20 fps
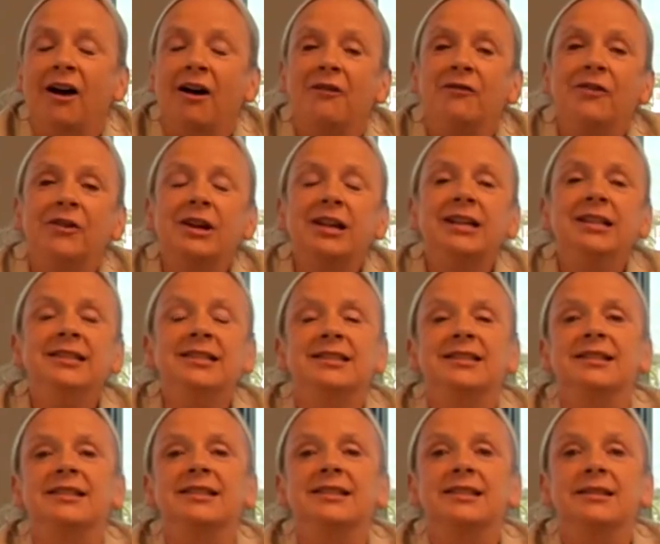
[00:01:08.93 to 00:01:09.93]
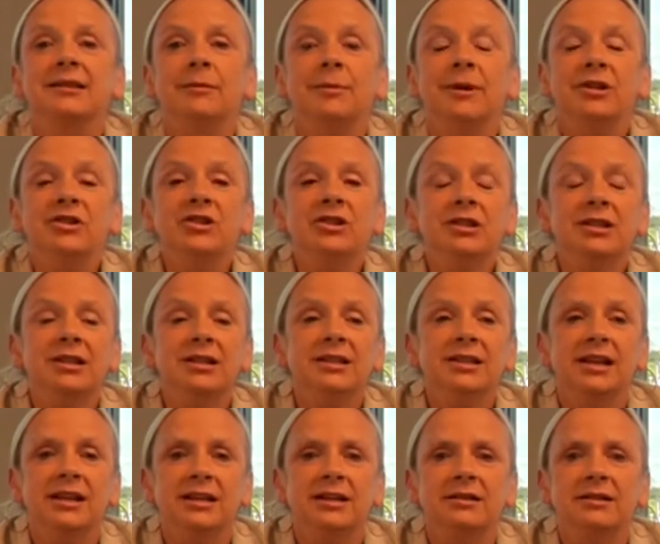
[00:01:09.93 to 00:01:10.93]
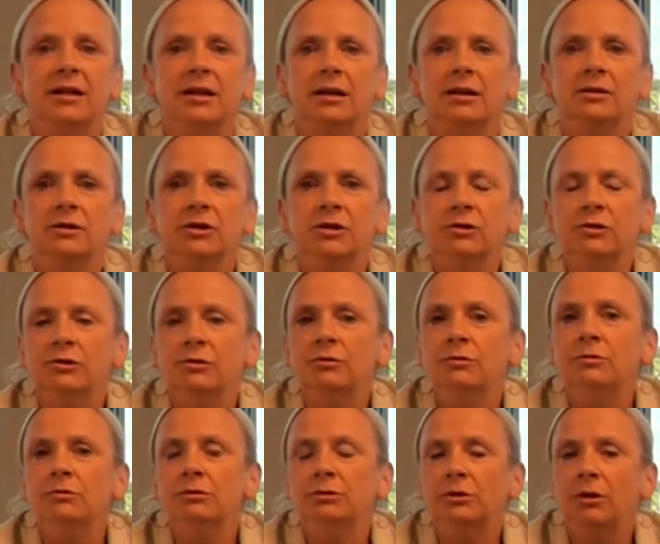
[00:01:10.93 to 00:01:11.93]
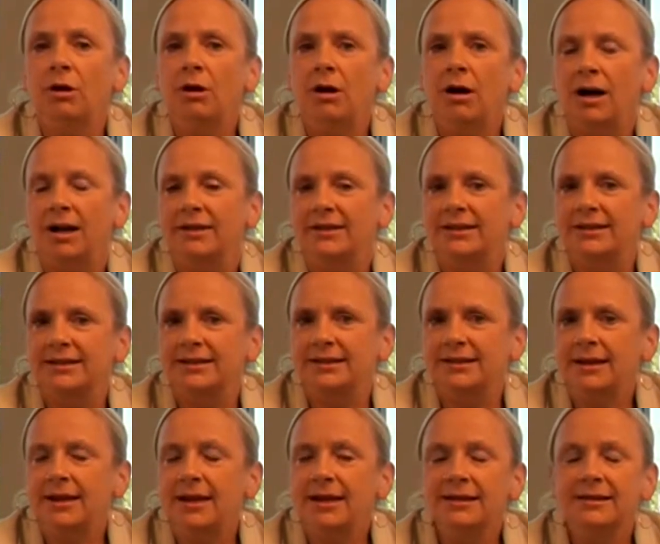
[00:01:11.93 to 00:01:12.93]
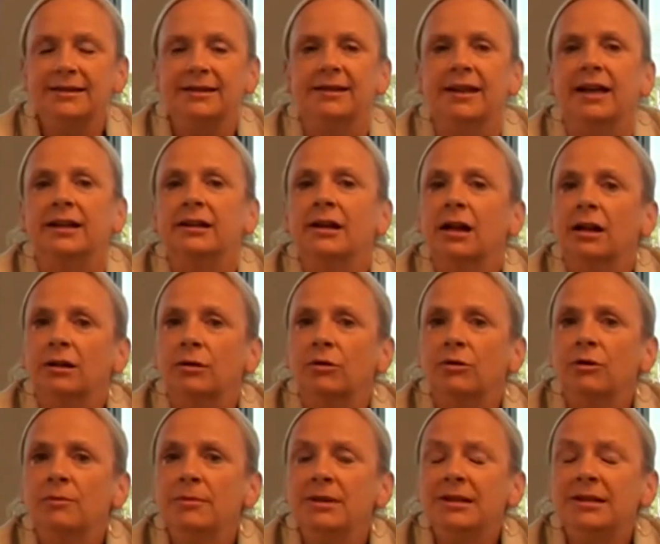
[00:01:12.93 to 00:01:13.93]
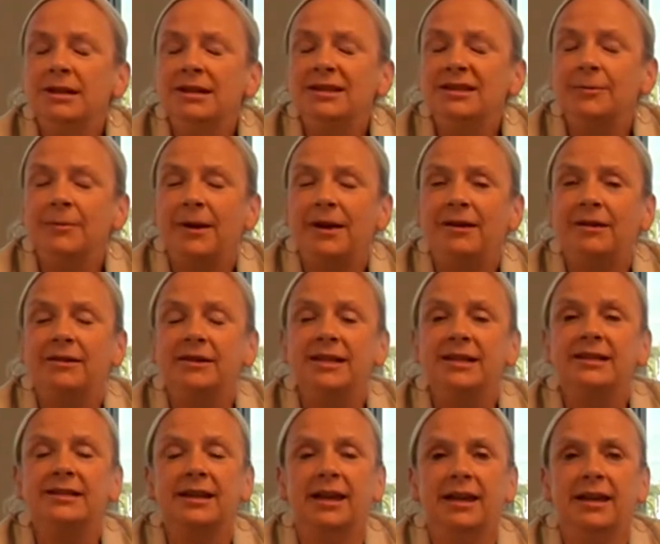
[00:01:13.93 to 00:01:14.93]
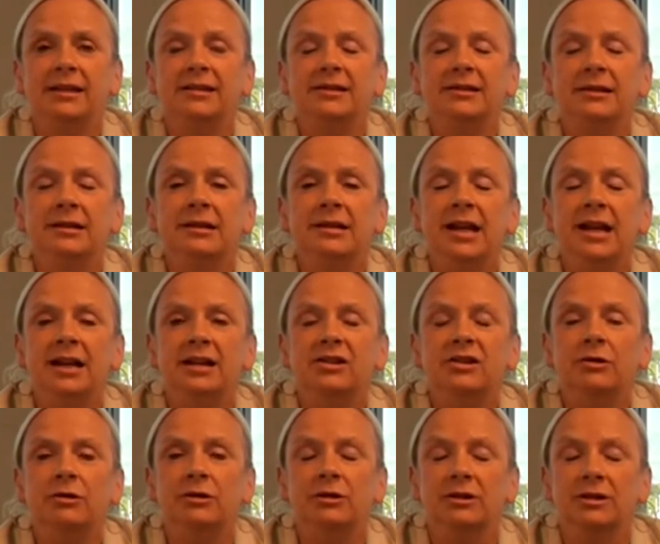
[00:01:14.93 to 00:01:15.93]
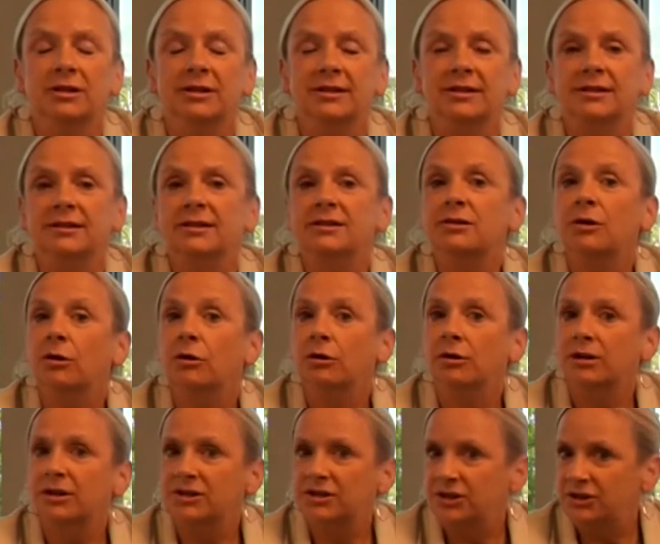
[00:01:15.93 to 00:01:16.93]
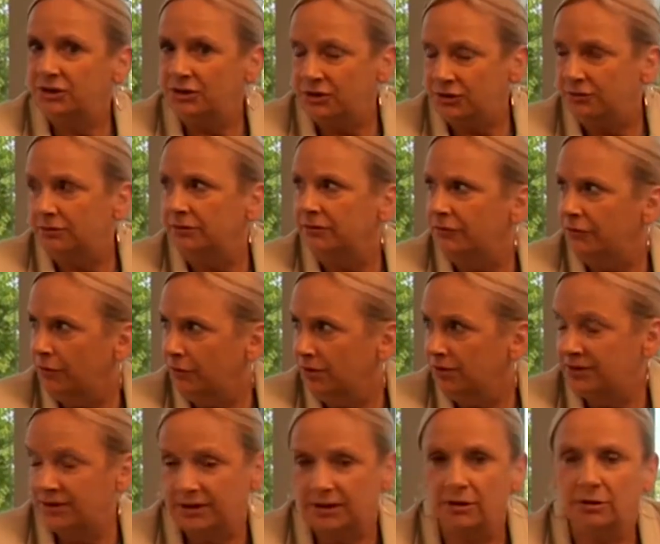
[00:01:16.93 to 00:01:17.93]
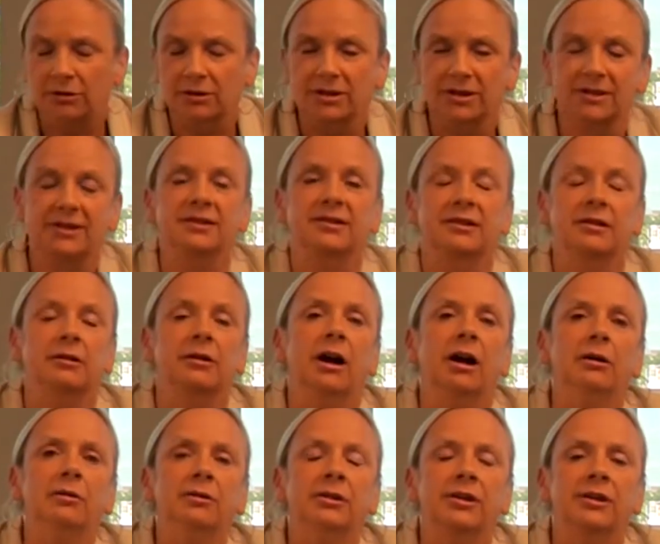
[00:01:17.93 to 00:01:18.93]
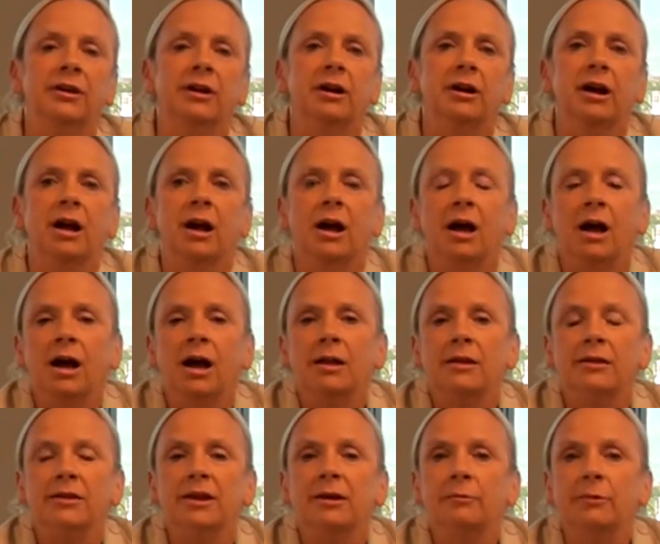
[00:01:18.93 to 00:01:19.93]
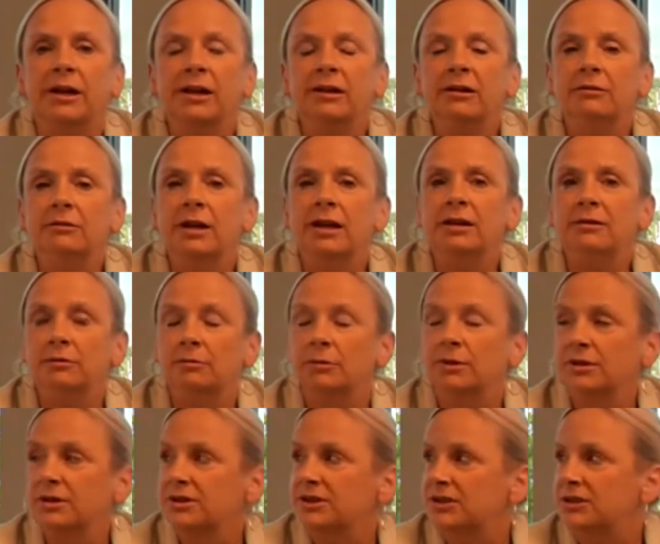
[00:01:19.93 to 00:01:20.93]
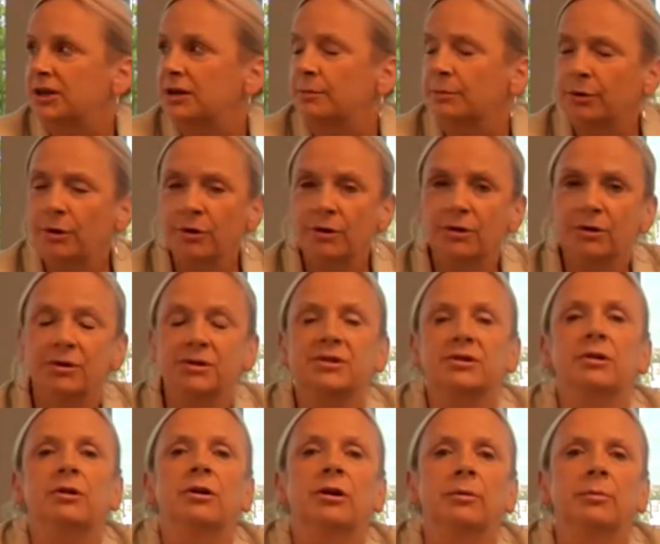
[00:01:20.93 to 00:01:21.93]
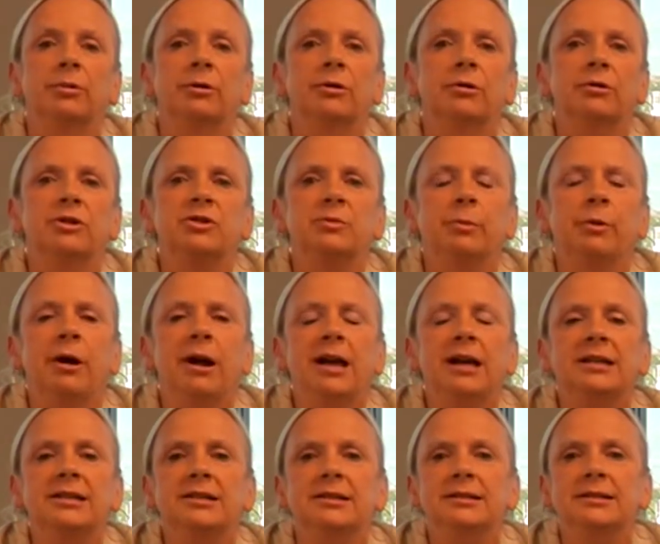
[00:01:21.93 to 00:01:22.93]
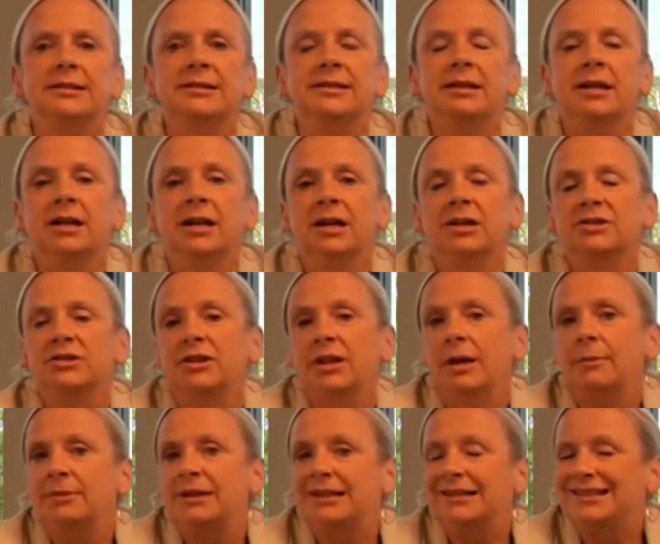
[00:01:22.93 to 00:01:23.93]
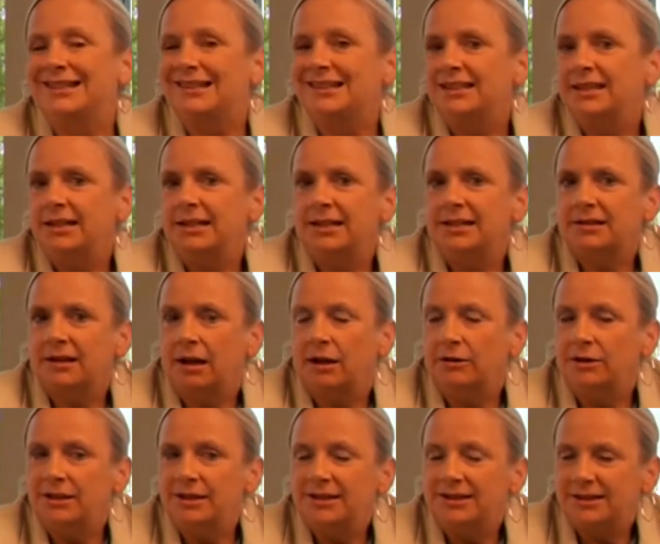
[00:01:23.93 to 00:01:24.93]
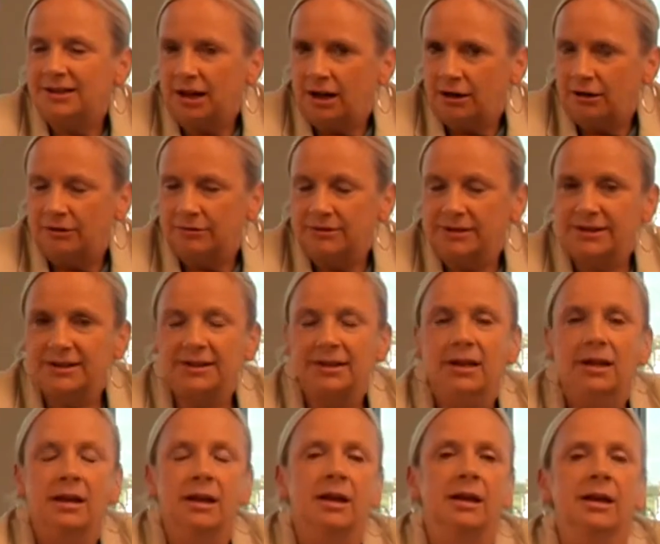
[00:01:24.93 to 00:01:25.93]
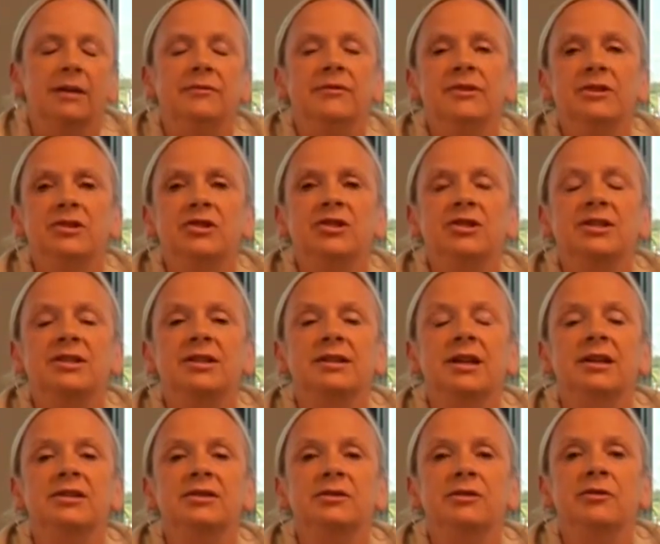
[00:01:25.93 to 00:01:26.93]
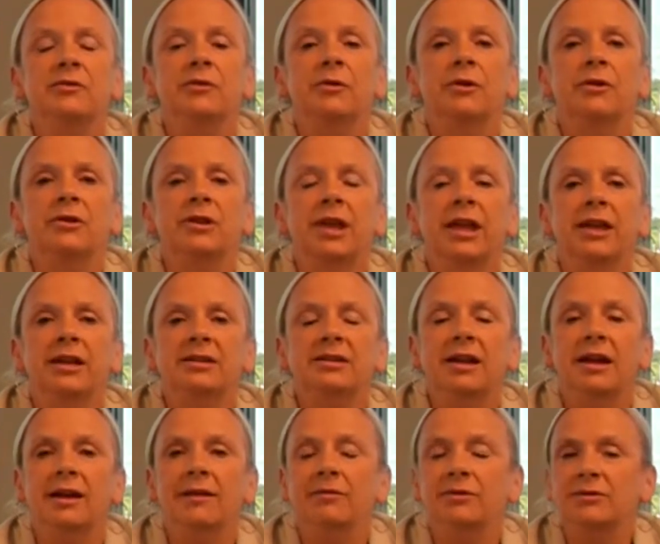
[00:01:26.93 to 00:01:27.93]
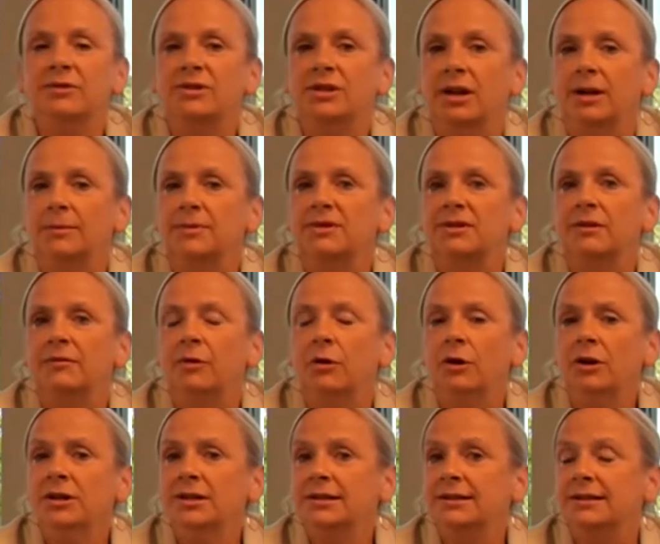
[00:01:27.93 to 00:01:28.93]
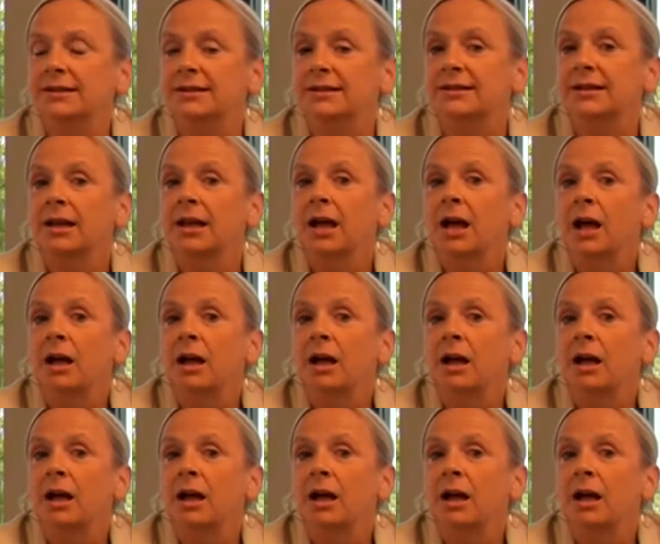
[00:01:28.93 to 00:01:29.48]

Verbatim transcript: For instance, the budget contains a new law that says that local municipalities can't enact ordinances or continue to enforce enforce any ordinances that are out there that regulate real estate brokers or brokerage practice. So that means that cities, counties, towns, villages and so forth can't have those types of ordinances.